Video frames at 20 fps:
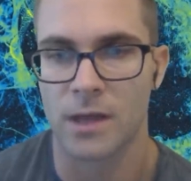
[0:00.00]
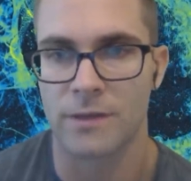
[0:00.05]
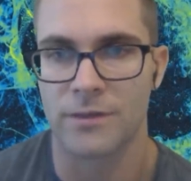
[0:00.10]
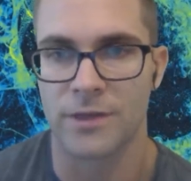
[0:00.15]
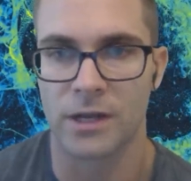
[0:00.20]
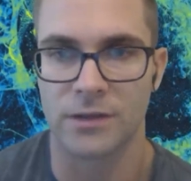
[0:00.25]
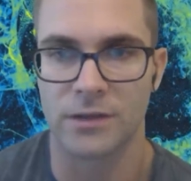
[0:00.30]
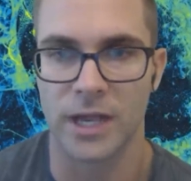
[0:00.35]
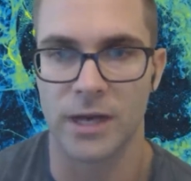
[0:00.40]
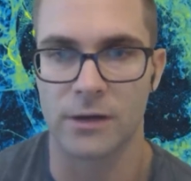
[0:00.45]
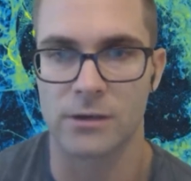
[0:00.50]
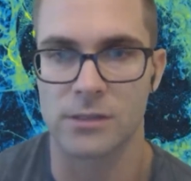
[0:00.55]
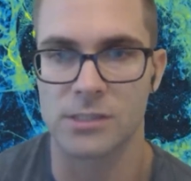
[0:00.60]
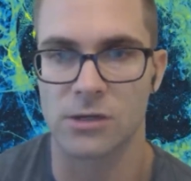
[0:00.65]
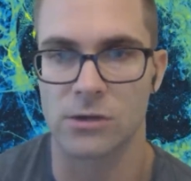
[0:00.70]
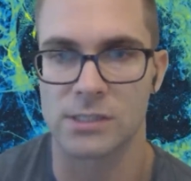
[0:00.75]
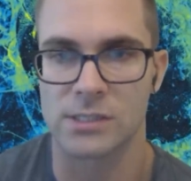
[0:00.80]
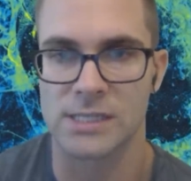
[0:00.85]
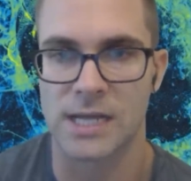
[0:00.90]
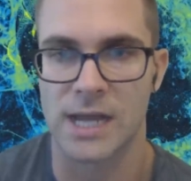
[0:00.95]
Then on the
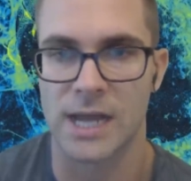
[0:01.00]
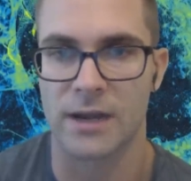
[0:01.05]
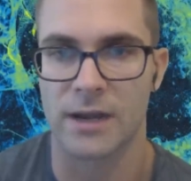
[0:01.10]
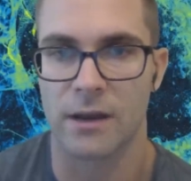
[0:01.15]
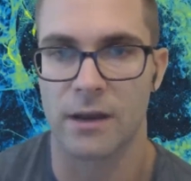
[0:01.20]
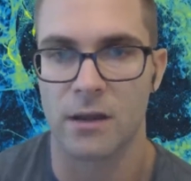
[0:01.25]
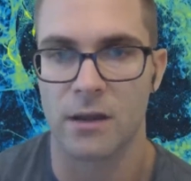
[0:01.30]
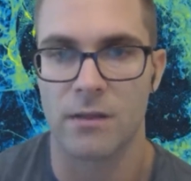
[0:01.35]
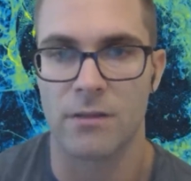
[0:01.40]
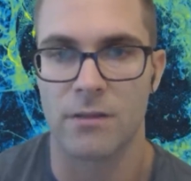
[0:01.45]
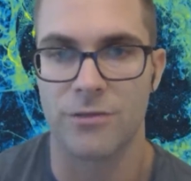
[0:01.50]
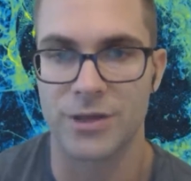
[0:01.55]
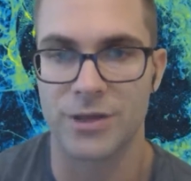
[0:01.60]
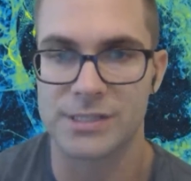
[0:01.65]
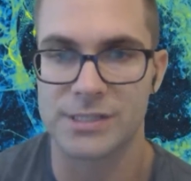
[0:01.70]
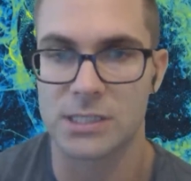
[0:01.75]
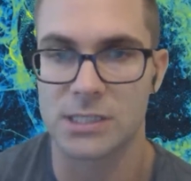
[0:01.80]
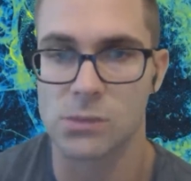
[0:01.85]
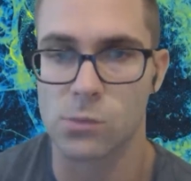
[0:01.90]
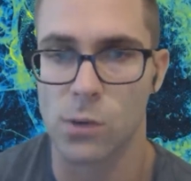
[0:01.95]
Arizona side,
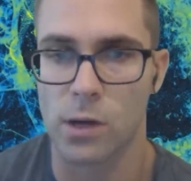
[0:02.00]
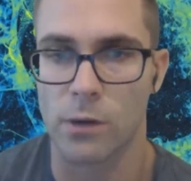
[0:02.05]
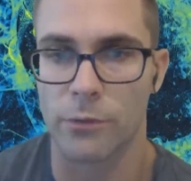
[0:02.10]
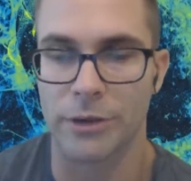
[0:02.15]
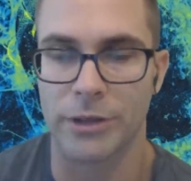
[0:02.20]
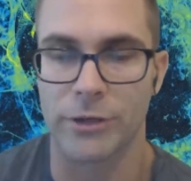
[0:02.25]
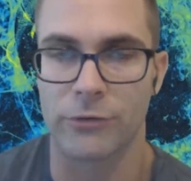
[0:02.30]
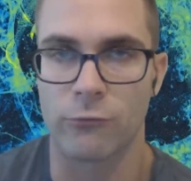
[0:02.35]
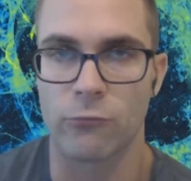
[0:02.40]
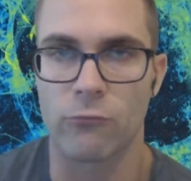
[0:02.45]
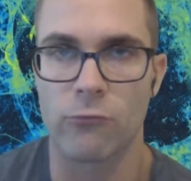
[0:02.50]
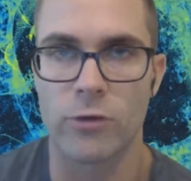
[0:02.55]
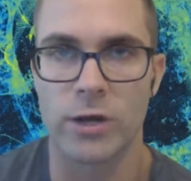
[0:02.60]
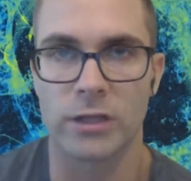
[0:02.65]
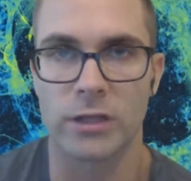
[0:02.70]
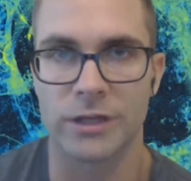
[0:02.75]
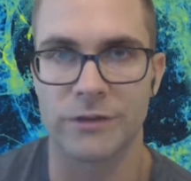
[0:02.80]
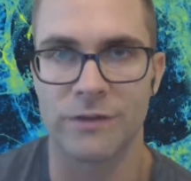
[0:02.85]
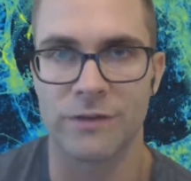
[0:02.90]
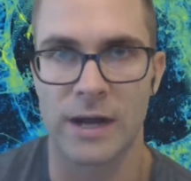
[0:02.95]
this is where we can
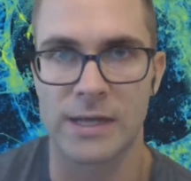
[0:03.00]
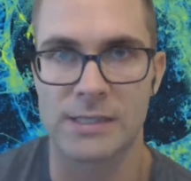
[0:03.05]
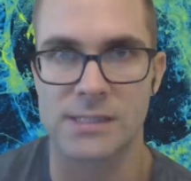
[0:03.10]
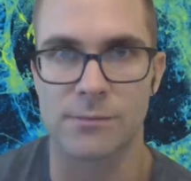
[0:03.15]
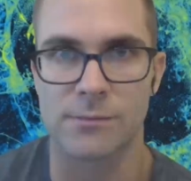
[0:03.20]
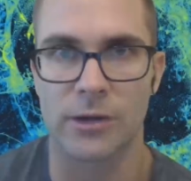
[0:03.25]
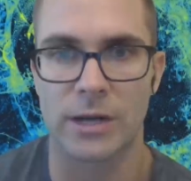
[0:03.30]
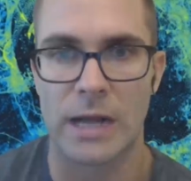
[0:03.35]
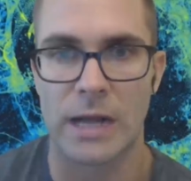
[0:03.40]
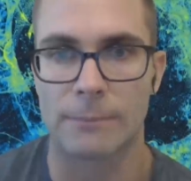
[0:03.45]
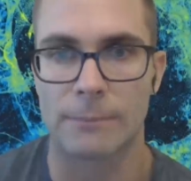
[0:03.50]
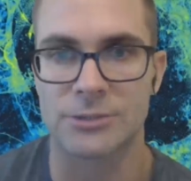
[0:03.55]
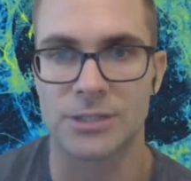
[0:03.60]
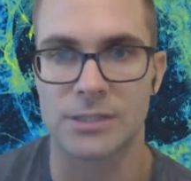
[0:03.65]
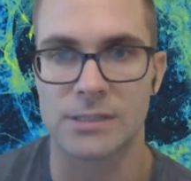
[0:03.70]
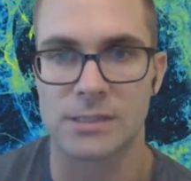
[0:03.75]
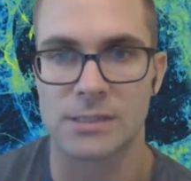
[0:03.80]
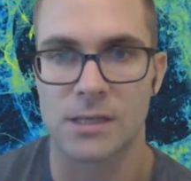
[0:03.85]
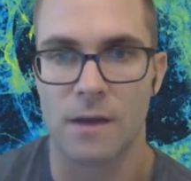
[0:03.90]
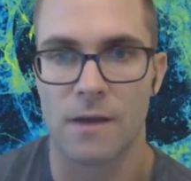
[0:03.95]
really find some good
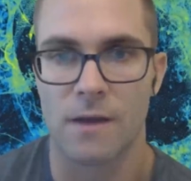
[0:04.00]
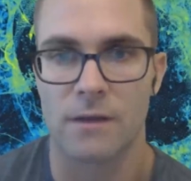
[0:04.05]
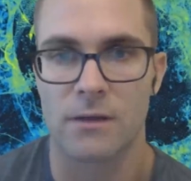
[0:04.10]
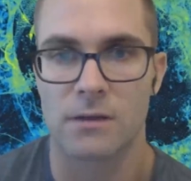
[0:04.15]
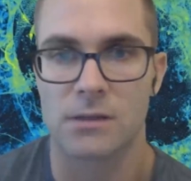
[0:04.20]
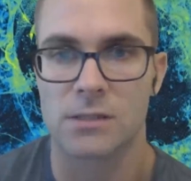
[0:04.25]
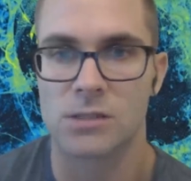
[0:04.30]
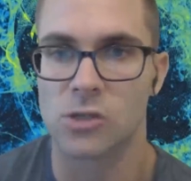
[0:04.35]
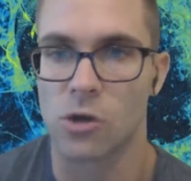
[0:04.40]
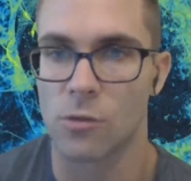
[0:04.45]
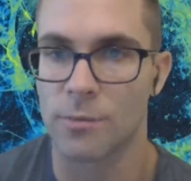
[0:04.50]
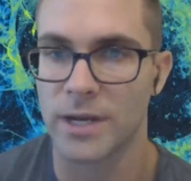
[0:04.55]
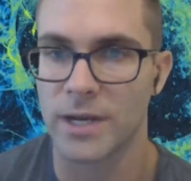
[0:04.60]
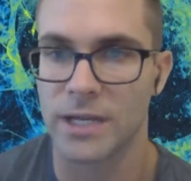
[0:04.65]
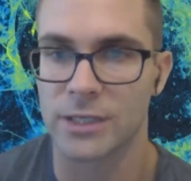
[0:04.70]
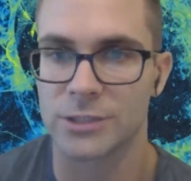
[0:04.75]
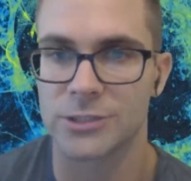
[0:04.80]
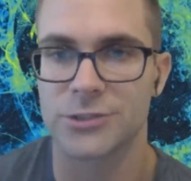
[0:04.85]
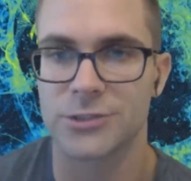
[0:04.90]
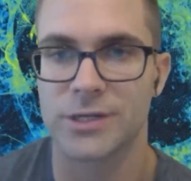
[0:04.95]
options. So
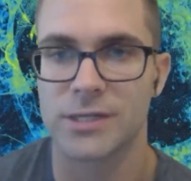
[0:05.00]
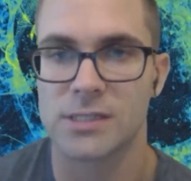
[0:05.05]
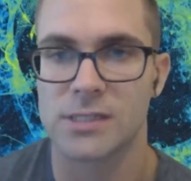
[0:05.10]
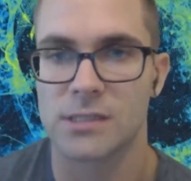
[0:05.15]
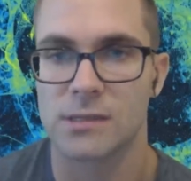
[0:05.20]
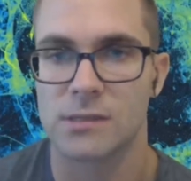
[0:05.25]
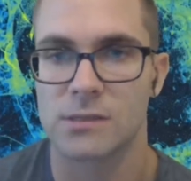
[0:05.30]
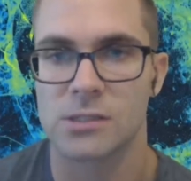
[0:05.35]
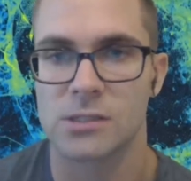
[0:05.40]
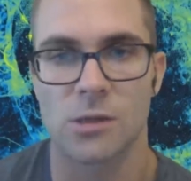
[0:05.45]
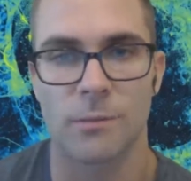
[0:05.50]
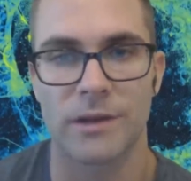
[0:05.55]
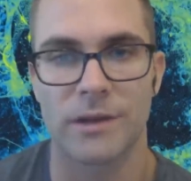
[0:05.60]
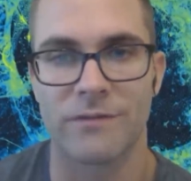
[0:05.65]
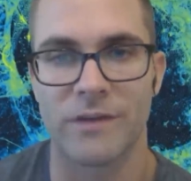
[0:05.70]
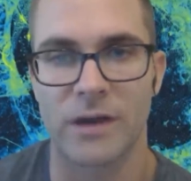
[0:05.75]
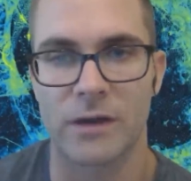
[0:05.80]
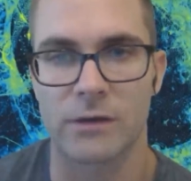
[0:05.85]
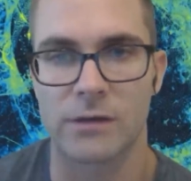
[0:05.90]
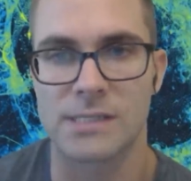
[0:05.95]
many injuries, so many
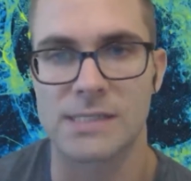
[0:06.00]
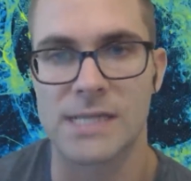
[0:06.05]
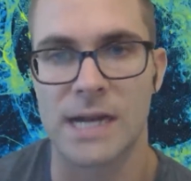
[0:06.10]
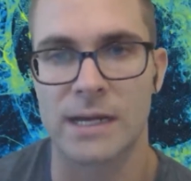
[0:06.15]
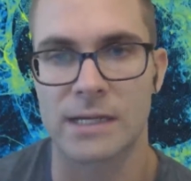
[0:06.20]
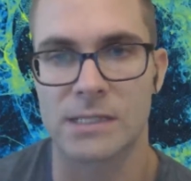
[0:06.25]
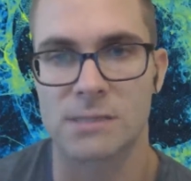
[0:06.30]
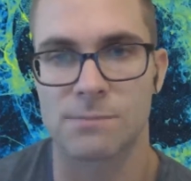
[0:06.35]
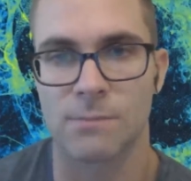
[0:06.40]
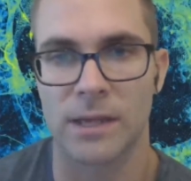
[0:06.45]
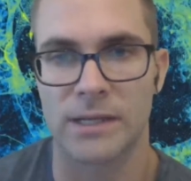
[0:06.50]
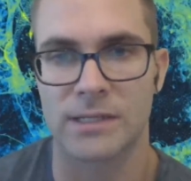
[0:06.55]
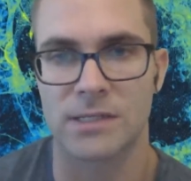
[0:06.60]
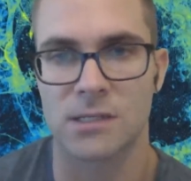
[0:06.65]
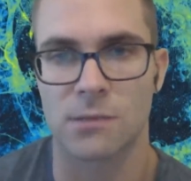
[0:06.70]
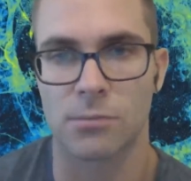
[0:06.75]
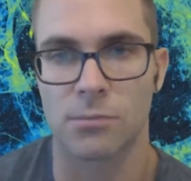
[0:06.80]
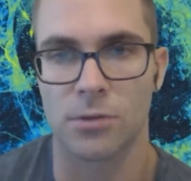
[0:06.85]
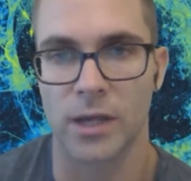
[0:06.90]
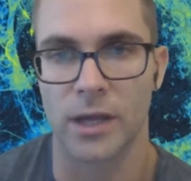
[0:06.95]
veterans not expected
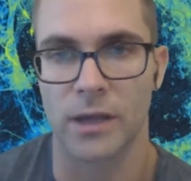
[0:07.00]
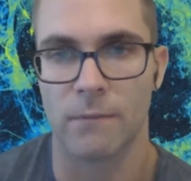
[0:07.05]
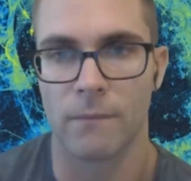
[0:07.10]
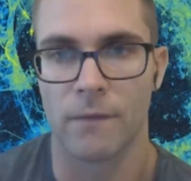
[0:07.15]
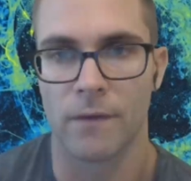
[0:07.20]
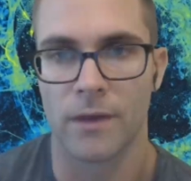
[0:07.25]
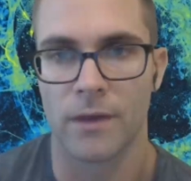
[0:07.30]
to play.